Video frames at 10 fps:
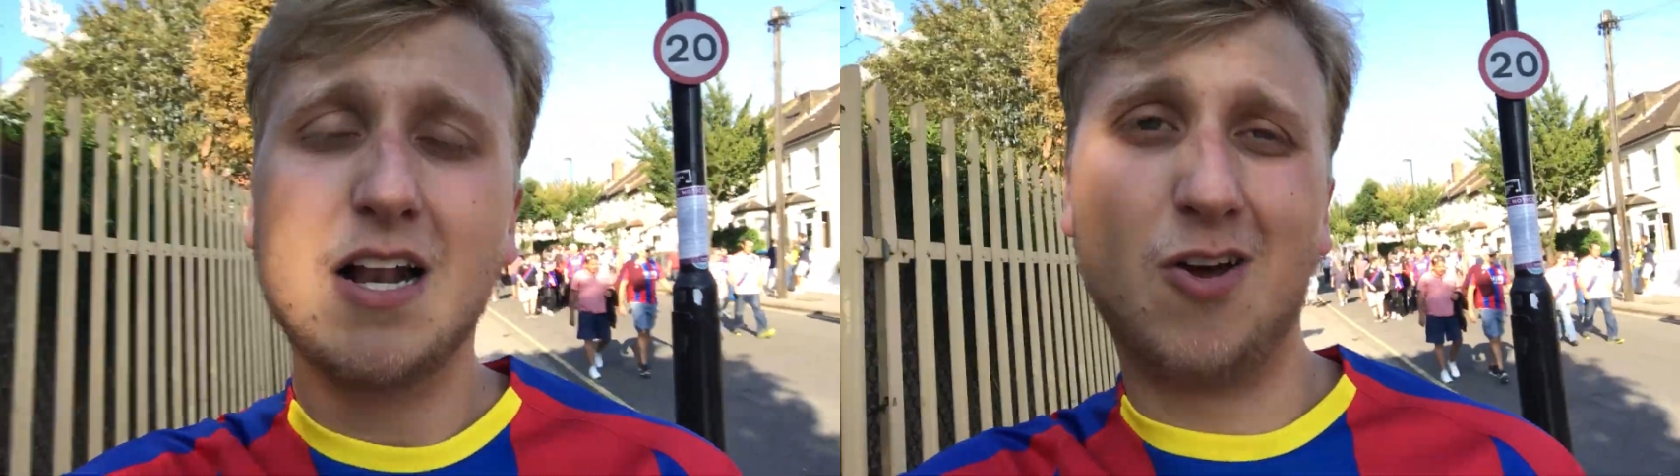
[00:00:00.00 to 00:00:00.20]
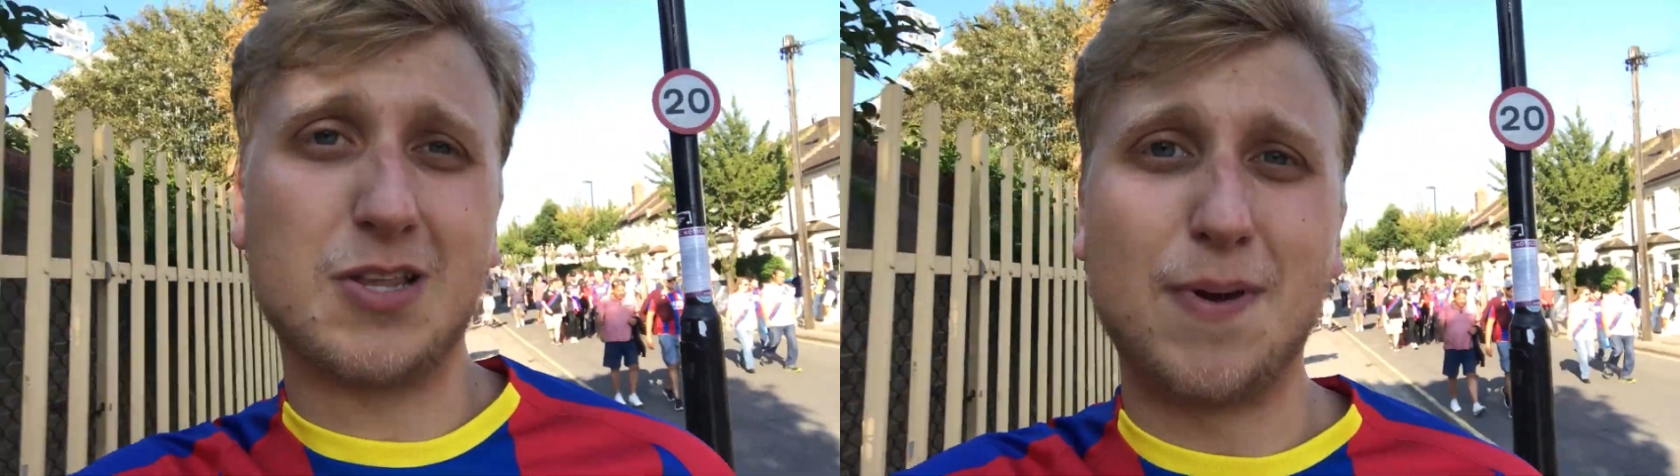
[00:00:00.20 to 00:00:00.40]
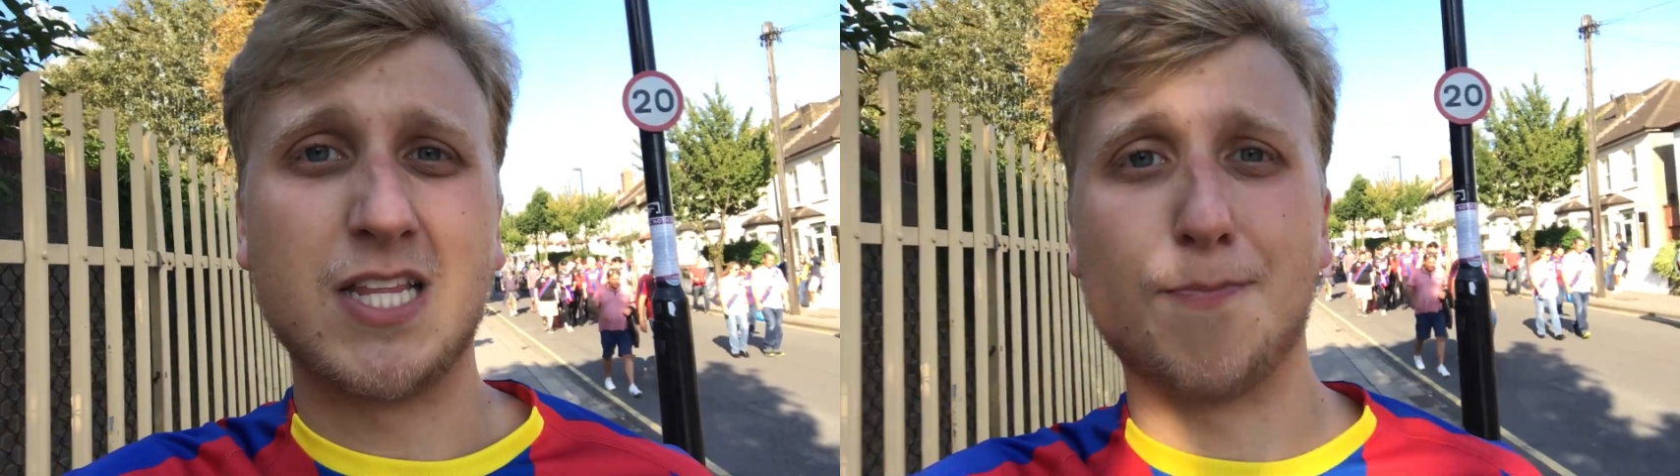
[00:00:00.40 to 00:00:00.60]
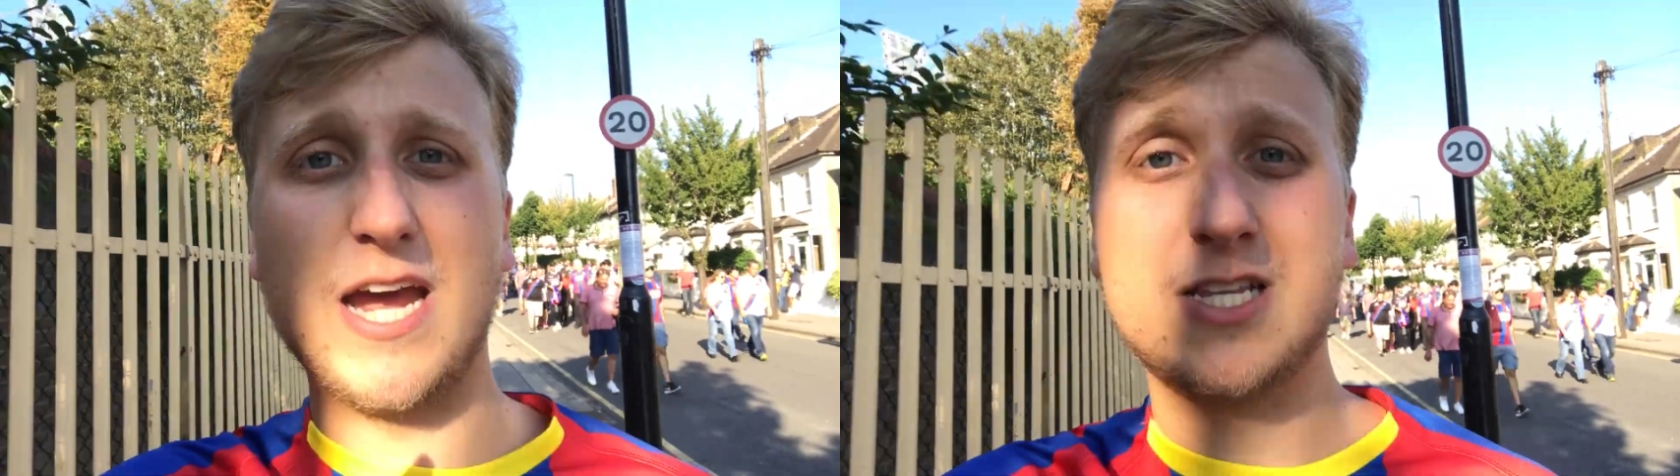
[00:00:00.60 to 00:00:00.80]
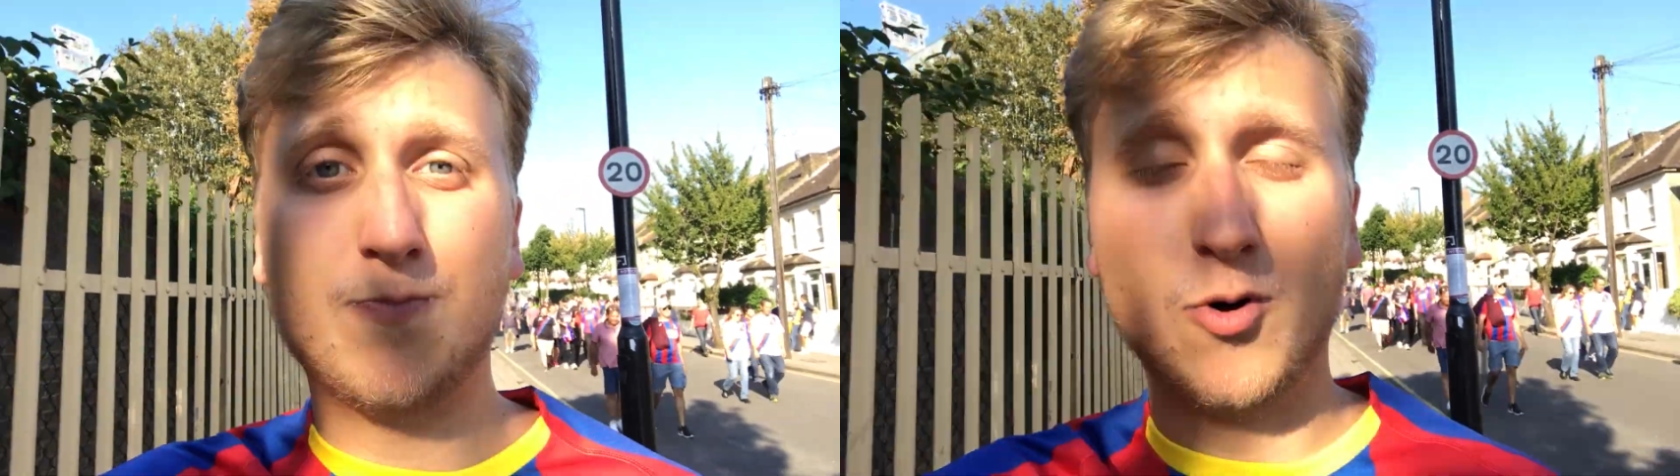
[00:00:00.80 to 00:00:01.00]
Looked a bit
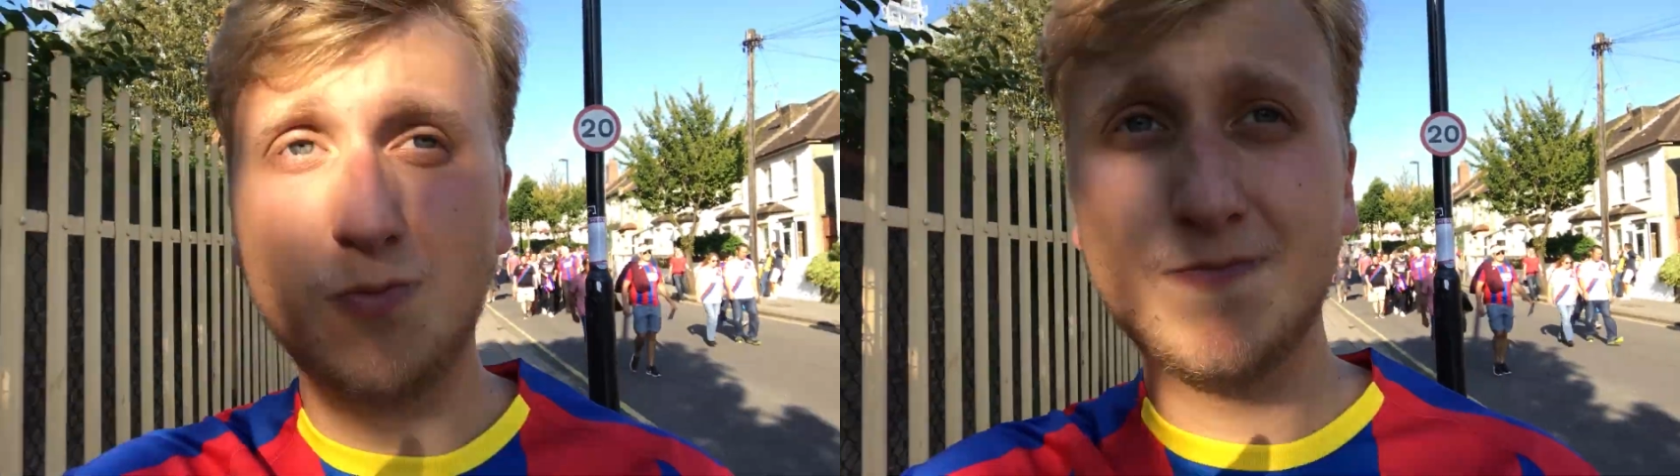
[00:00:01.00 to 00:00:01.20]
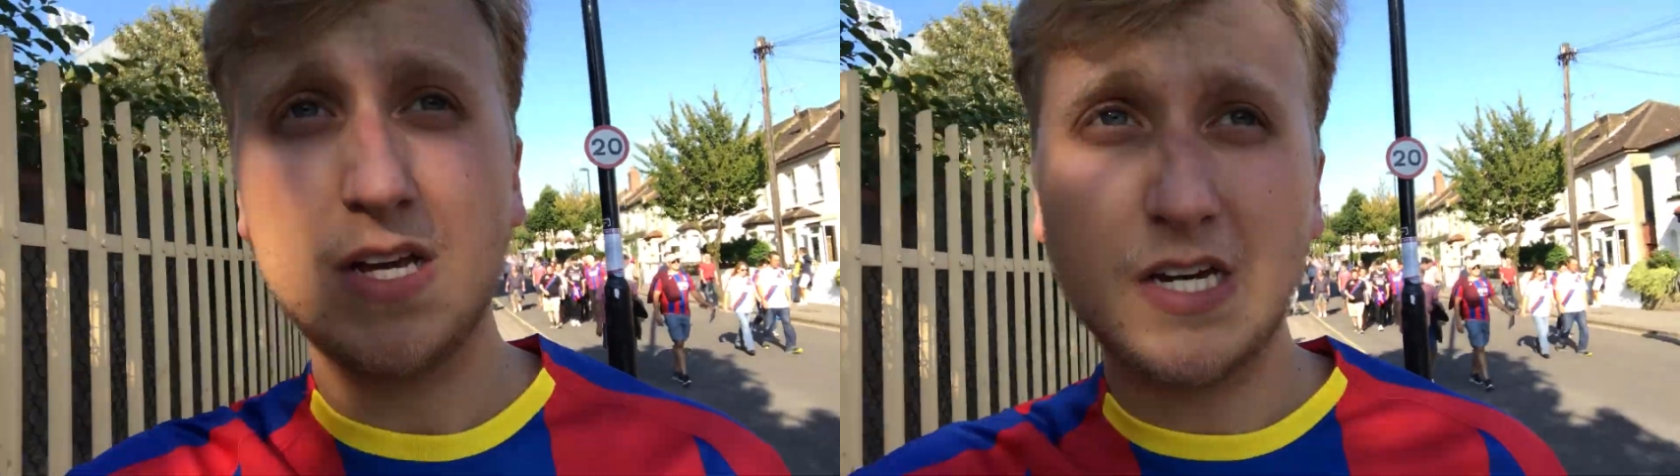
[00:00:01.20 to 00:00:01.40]
debatable,